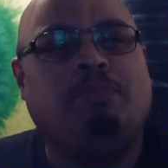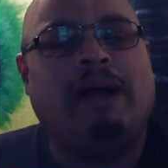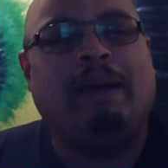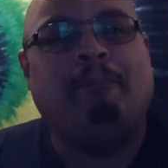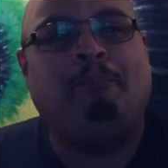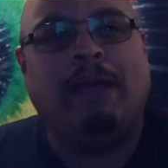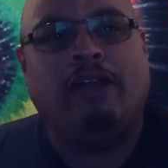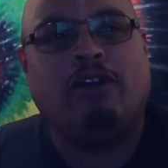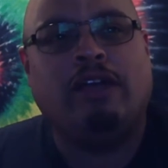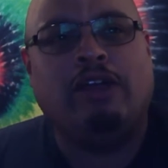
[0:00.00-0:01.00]
by a
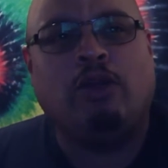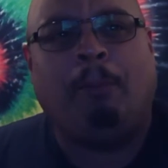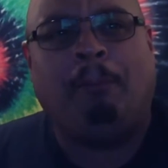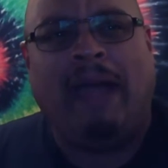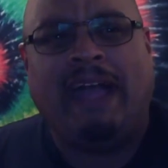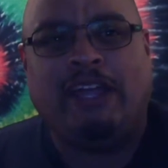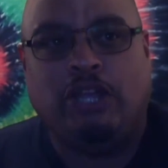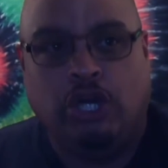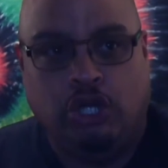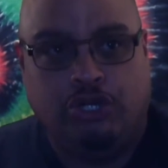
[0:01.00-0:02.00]
bear in her
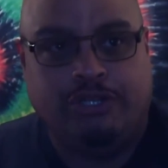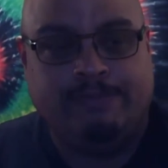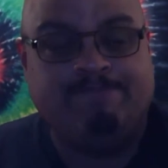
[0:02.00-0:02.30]
backyard.